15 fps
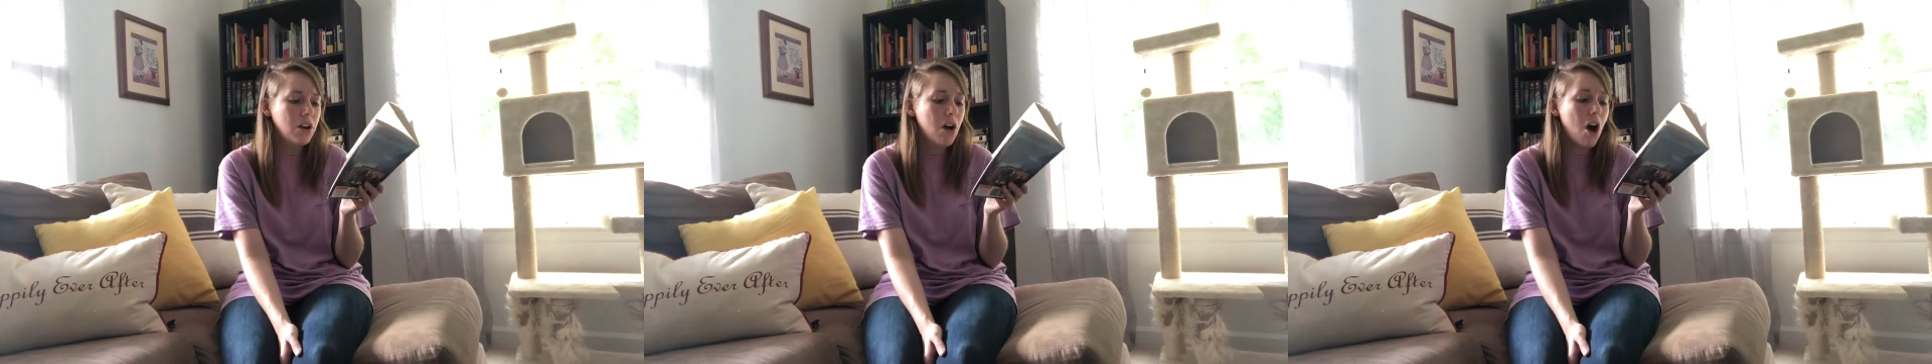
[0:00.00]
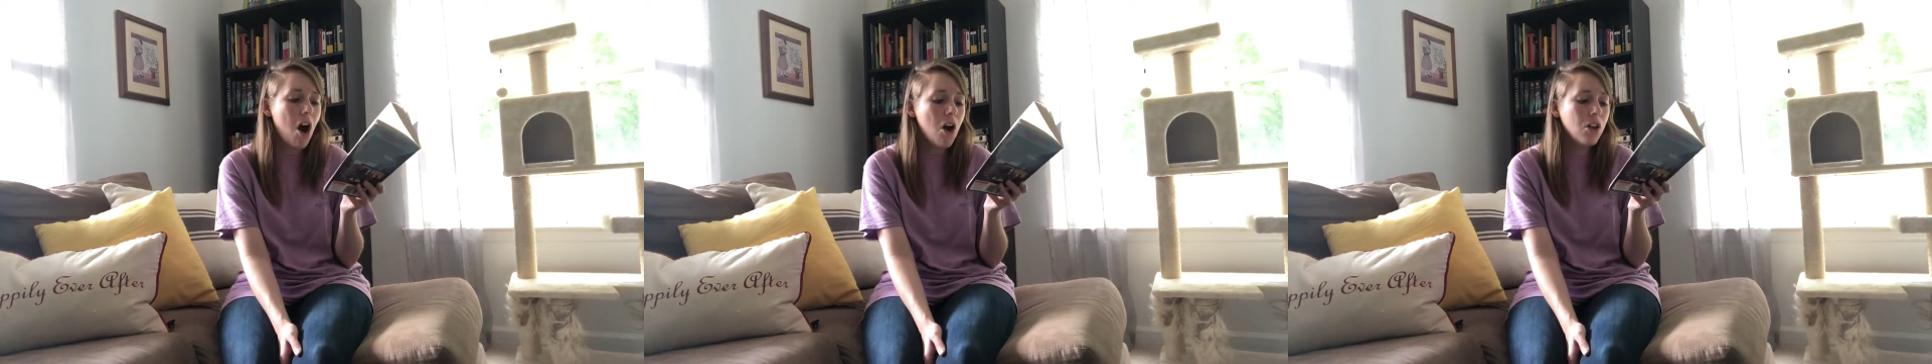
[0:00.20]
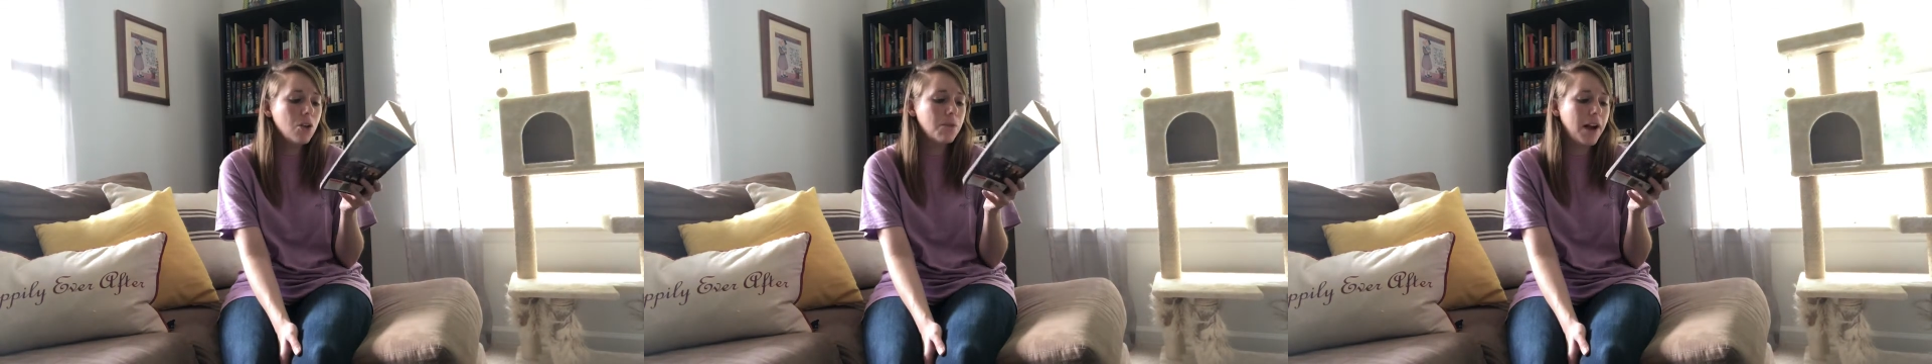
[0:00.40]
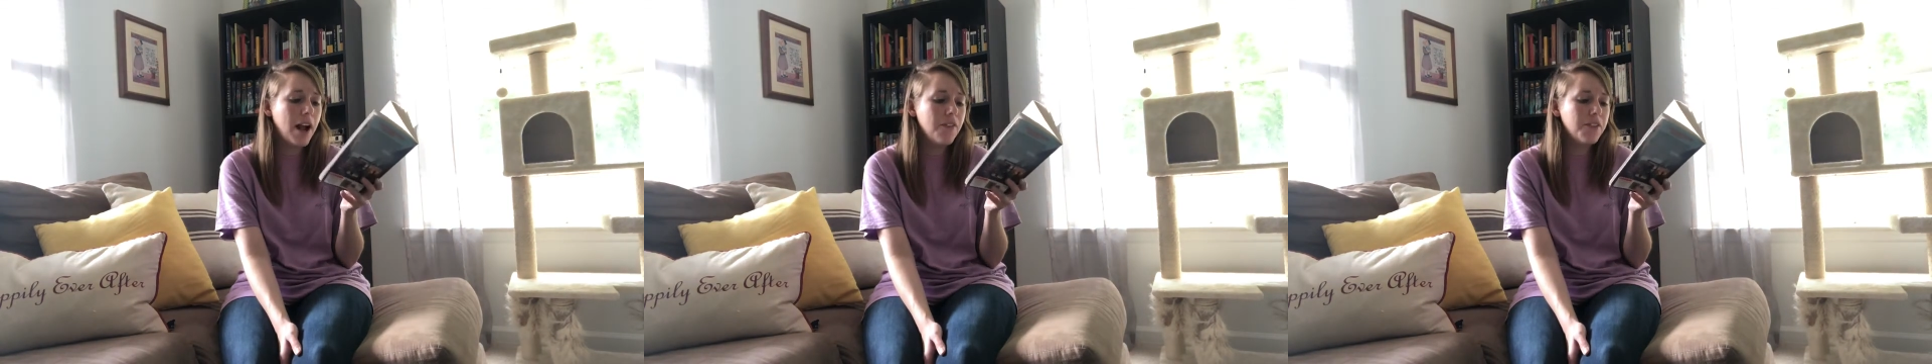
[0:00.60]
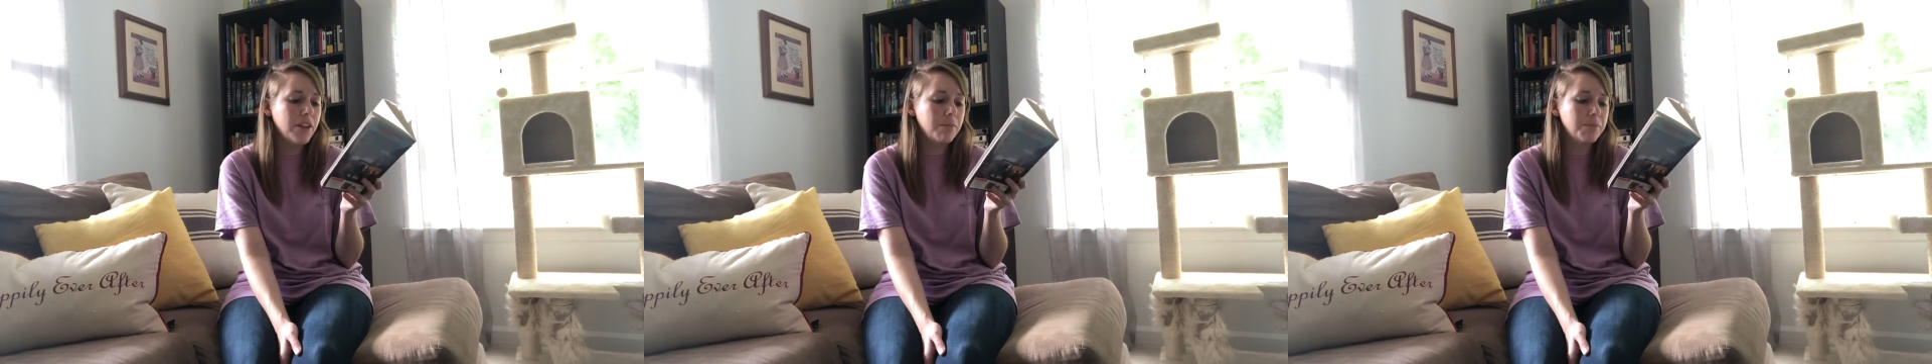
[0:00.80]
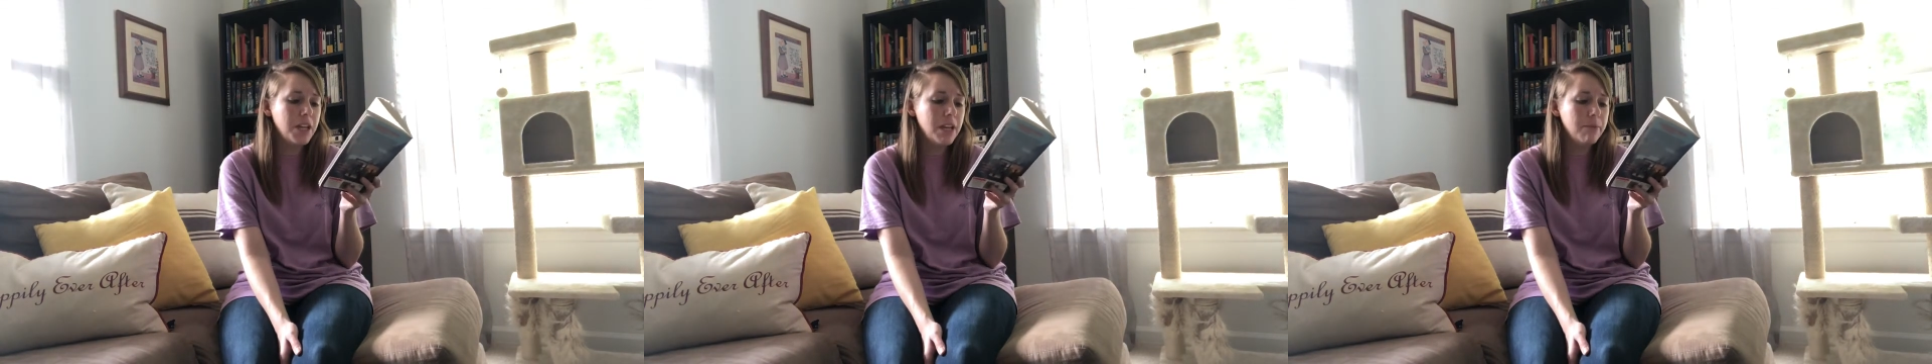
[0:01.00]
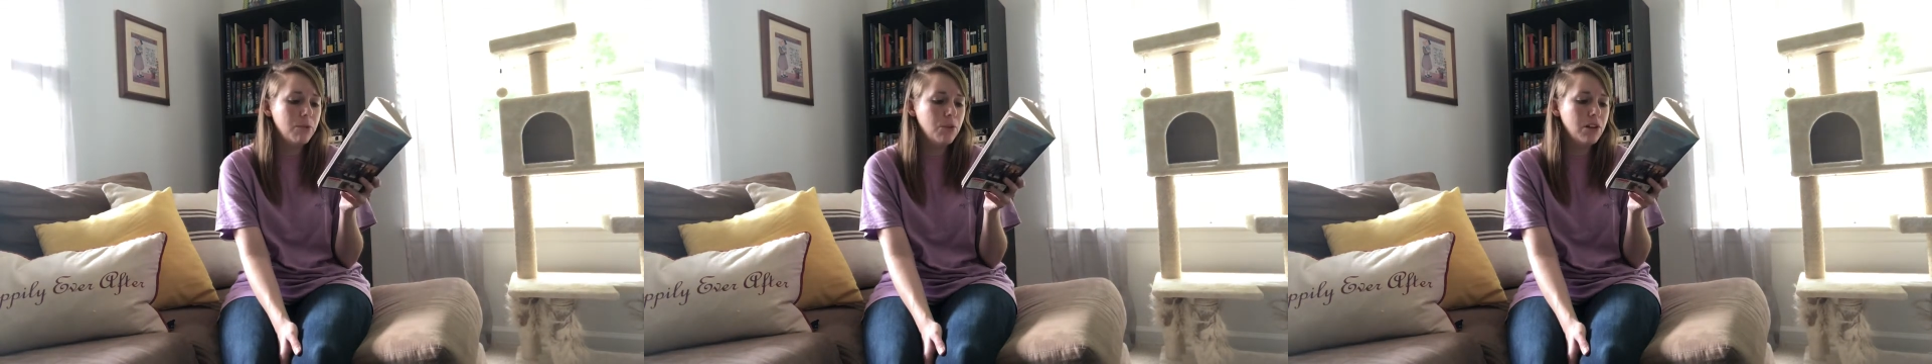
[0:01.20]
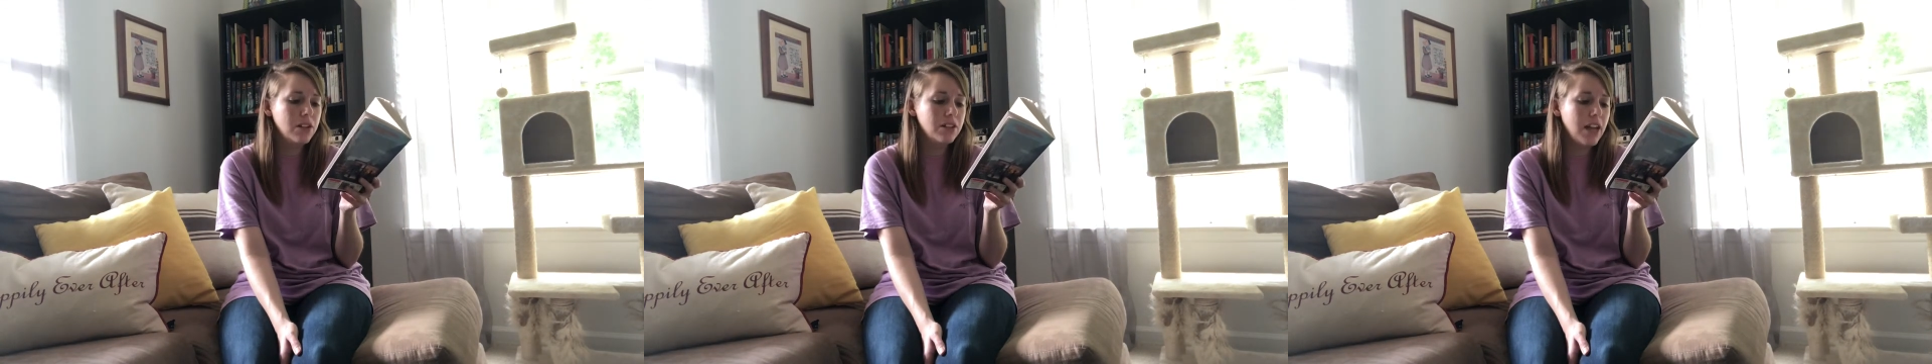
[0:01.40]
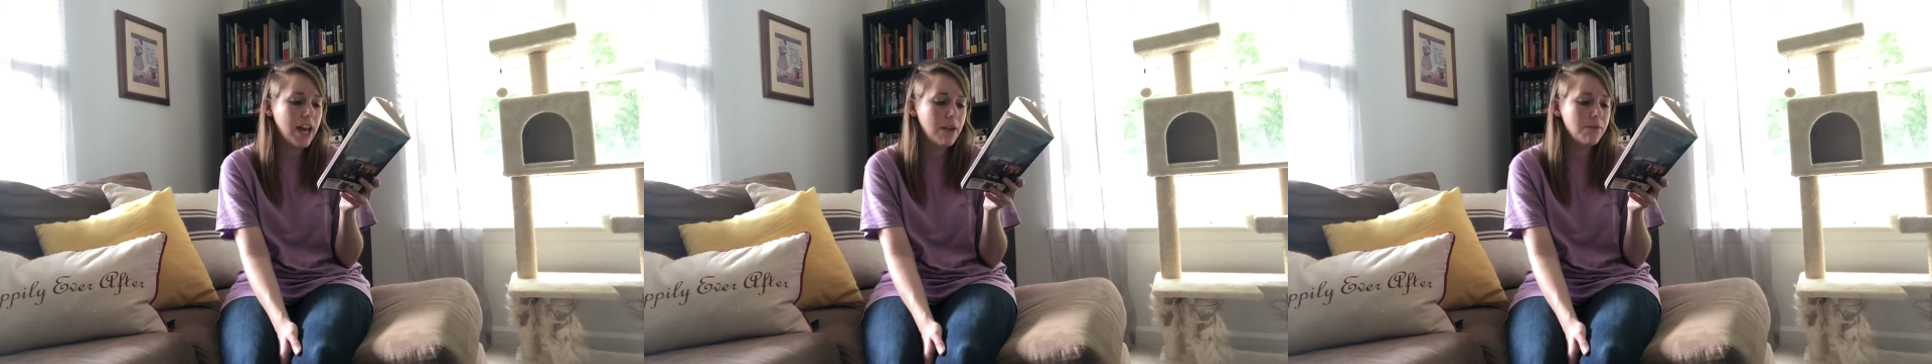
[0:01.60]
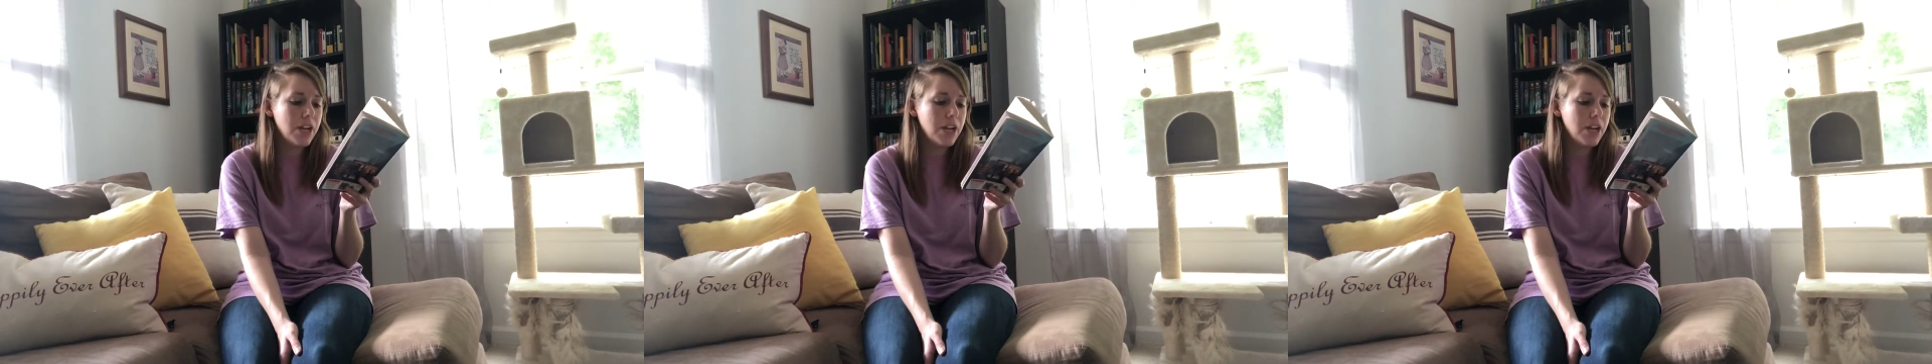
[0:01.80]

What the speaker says: All around them, people climbed